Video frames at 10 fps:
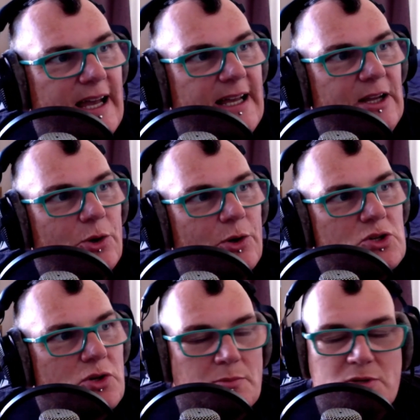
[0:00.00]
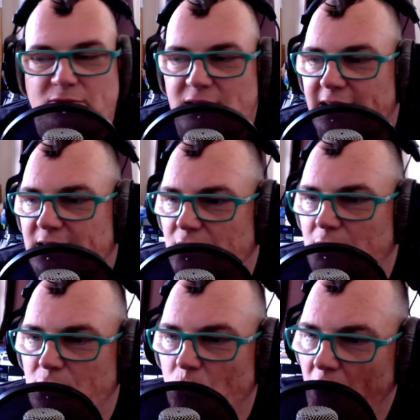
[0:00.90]
you know, in terms of like the
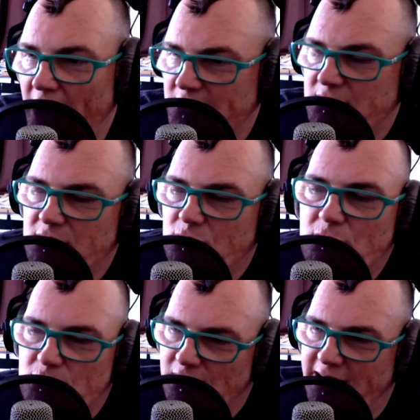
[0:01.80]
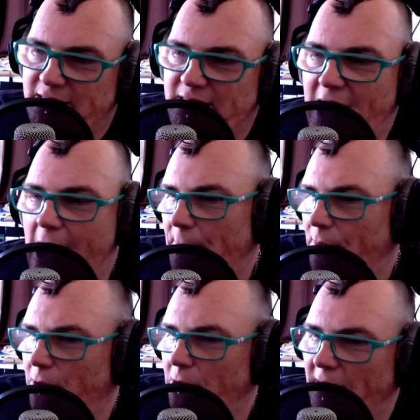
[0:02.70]
the West, in terms of like the
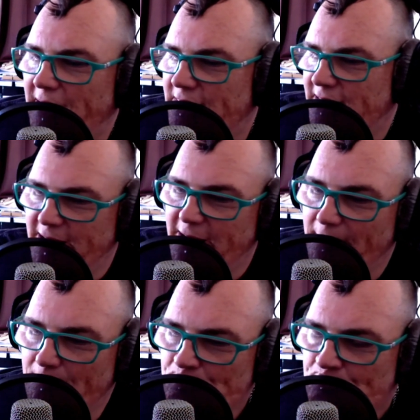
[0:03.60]
Apple and the um,